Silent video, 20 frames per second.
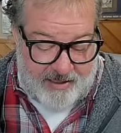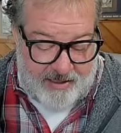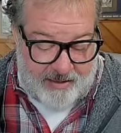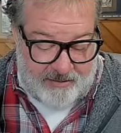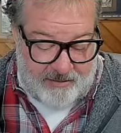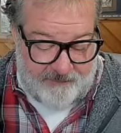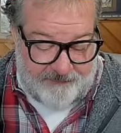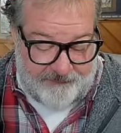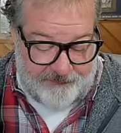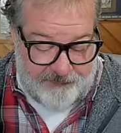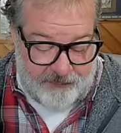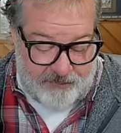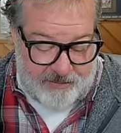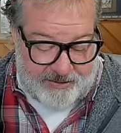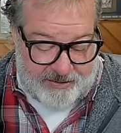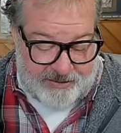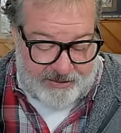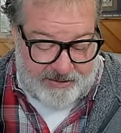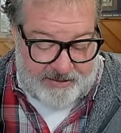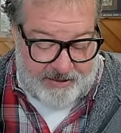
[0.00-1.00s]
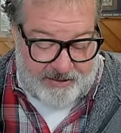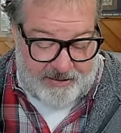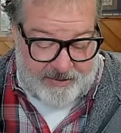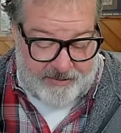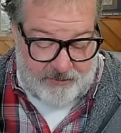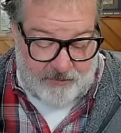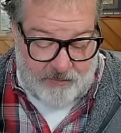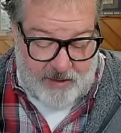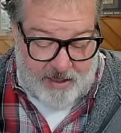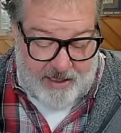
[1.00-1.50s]
and the foolish said to
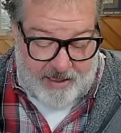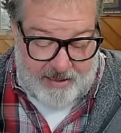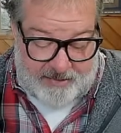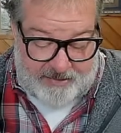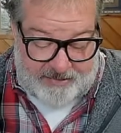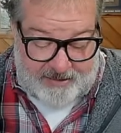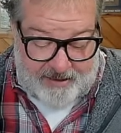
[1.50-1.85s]
the wise,